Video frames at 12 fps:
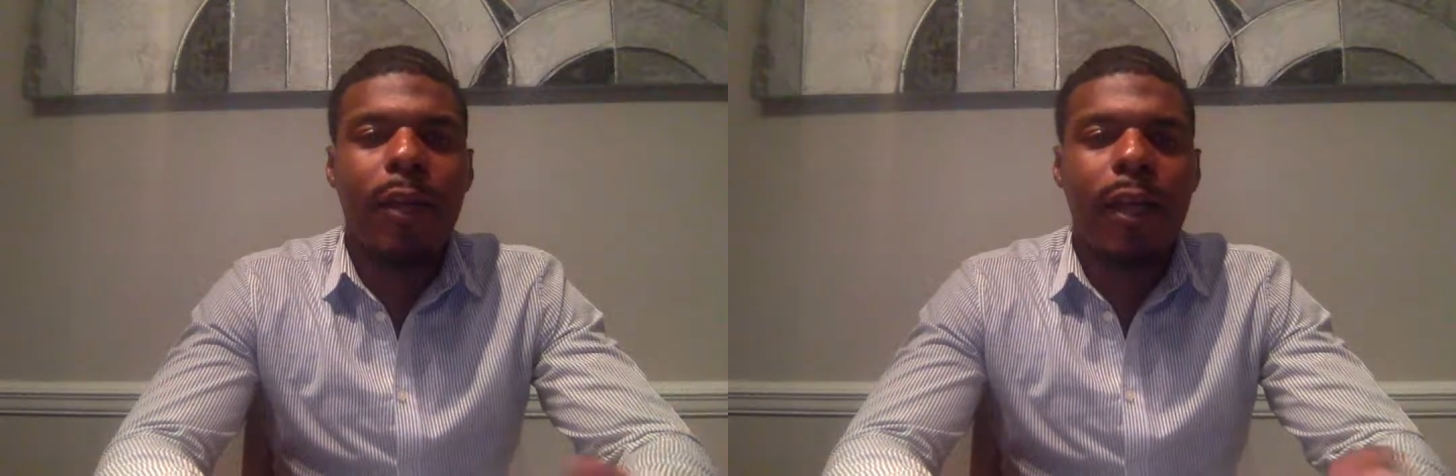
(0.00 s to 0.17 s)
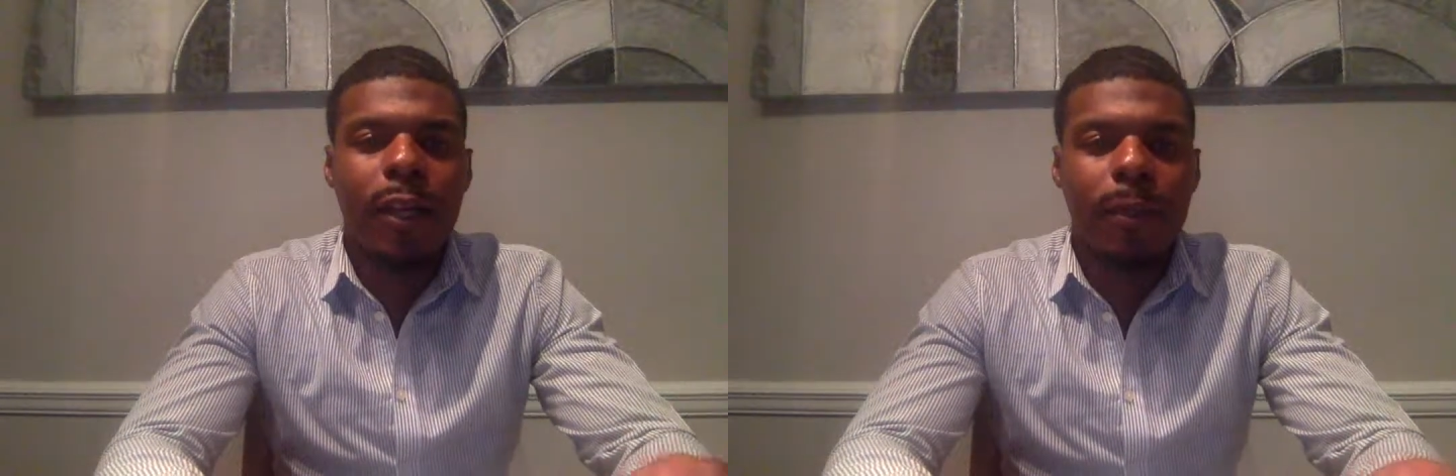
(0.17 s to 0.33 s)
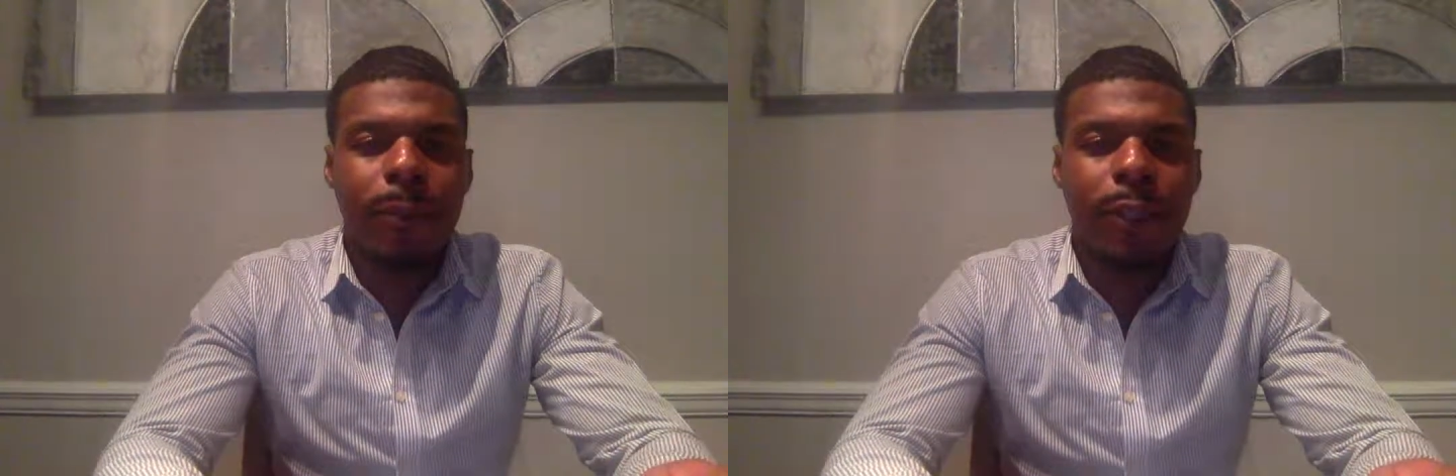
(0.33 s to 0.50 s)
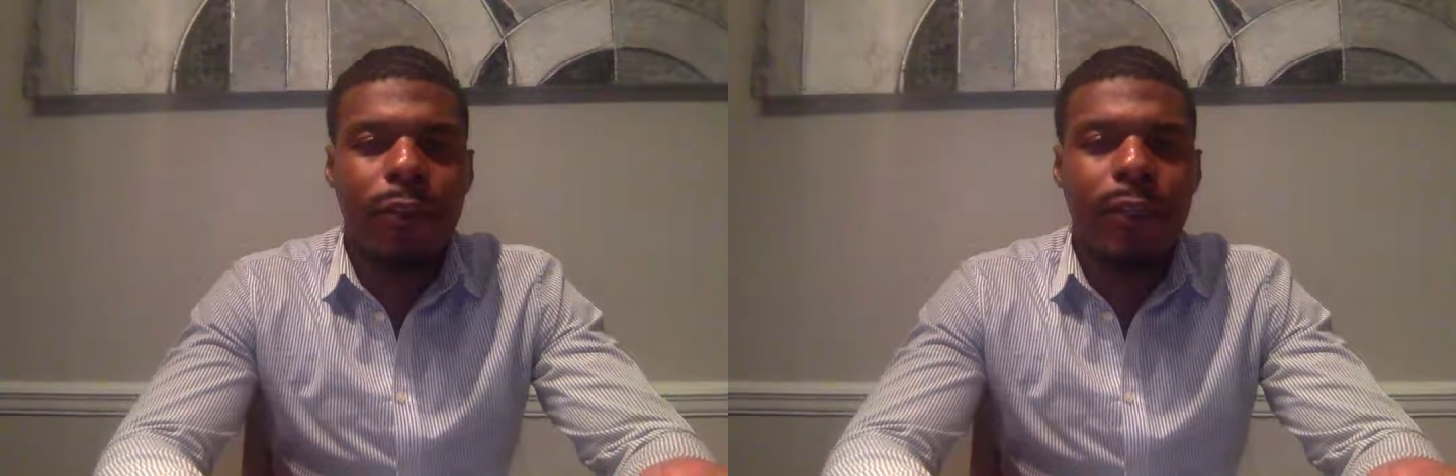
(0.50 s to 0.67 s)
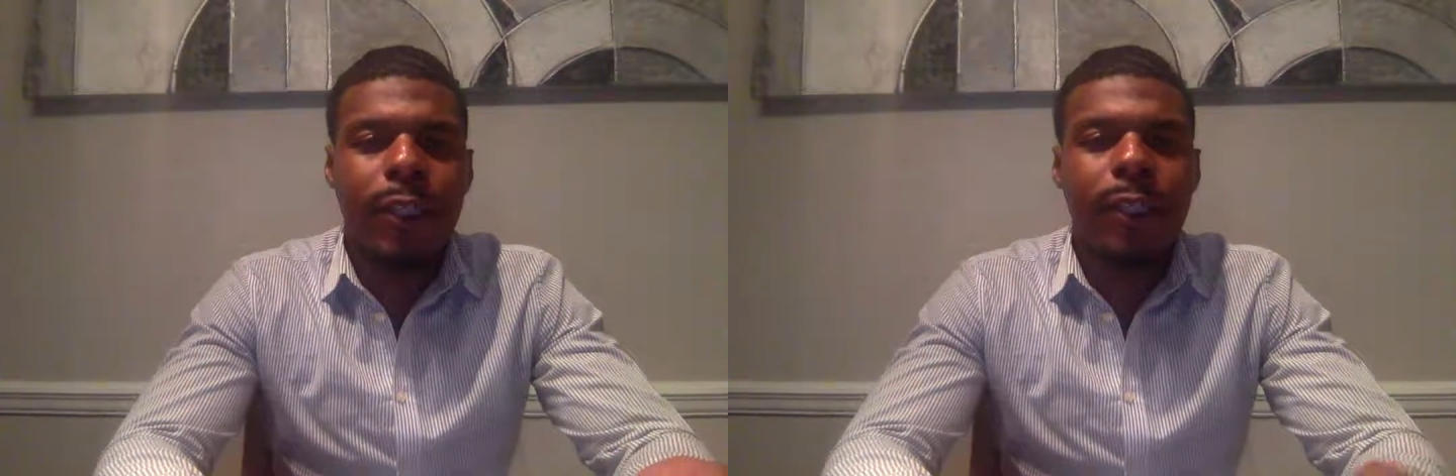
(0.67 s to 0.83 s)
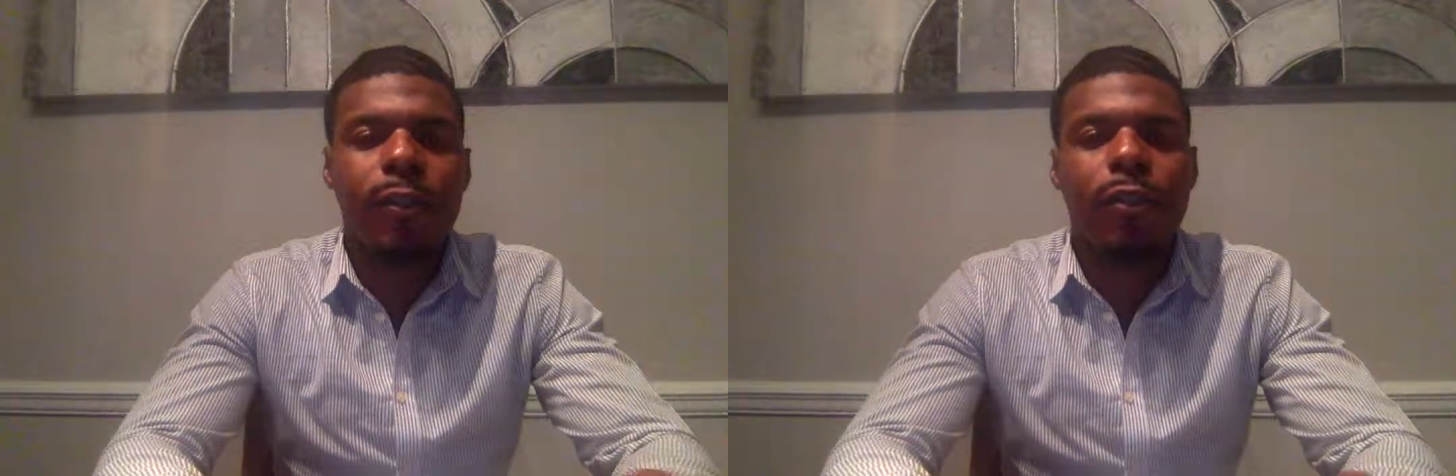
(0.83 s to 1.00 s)

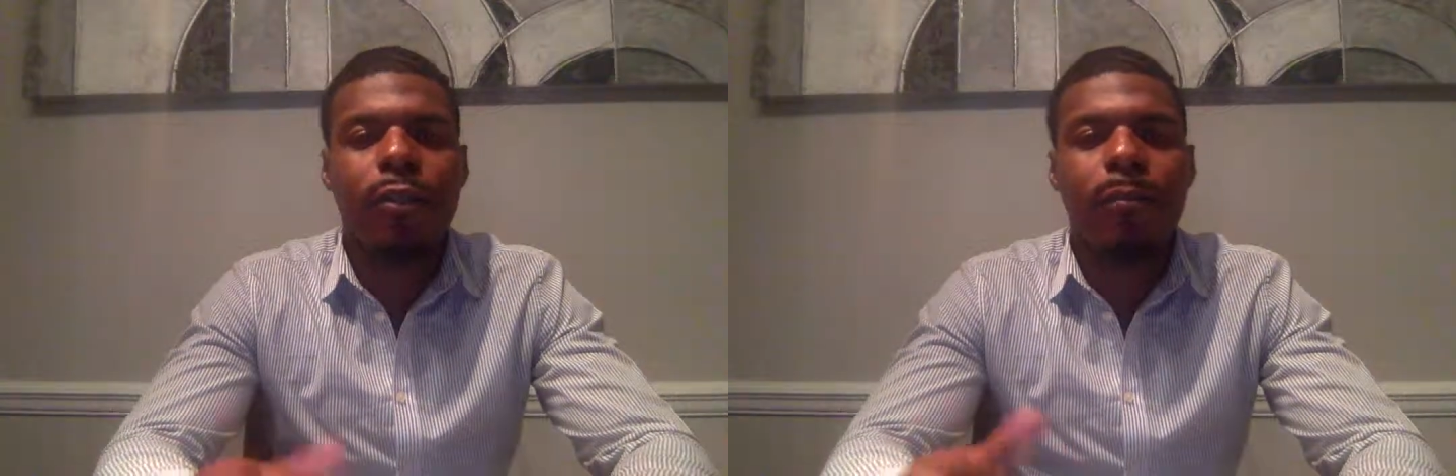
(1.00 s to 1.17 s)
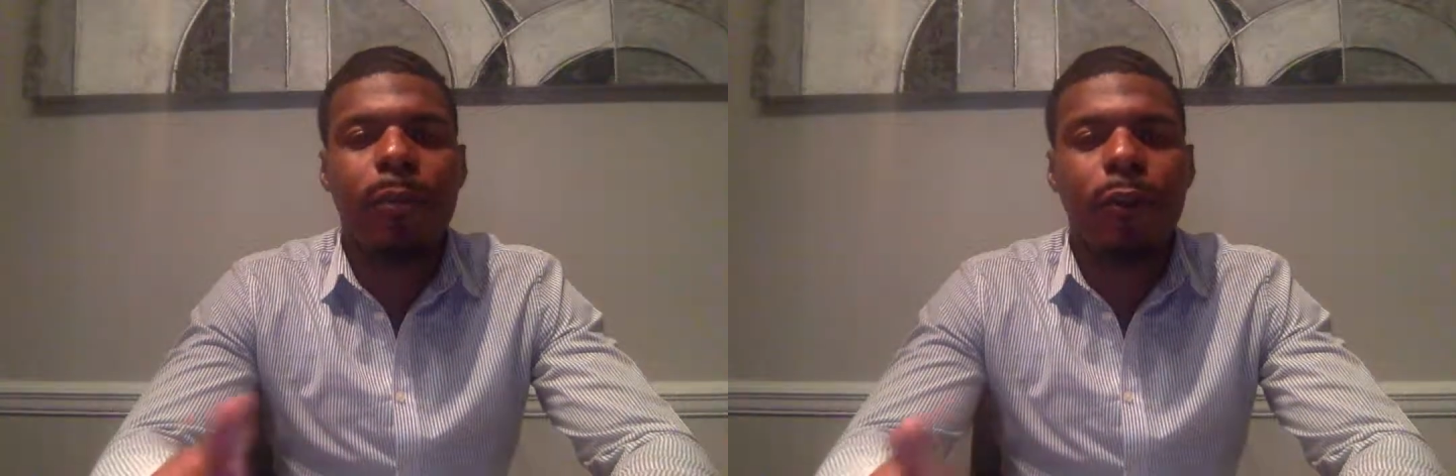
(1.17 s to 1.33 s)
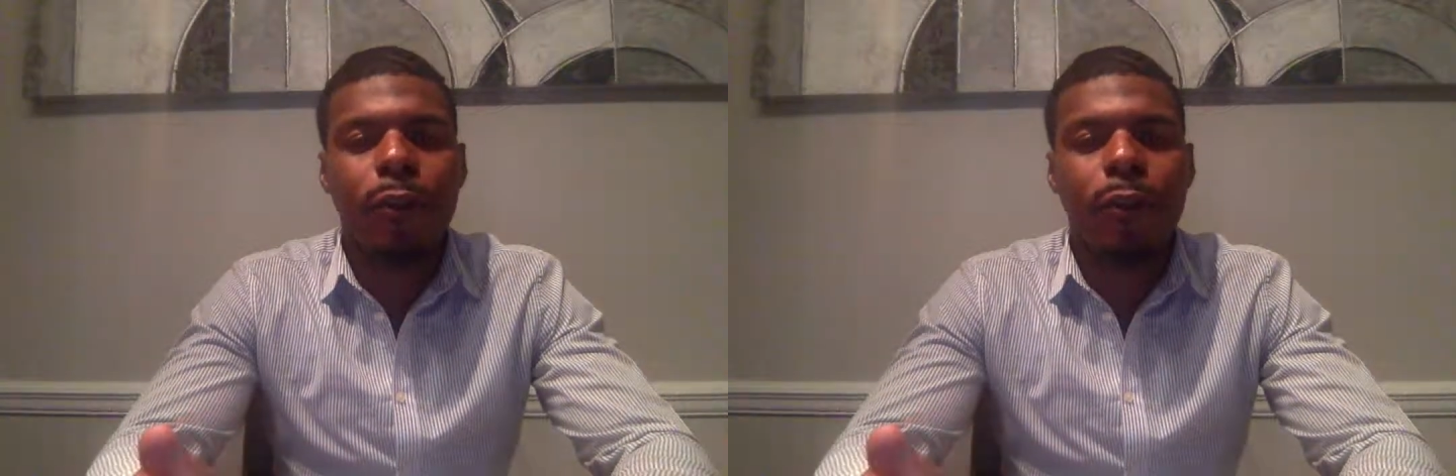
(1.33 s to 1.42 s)
elementary to middle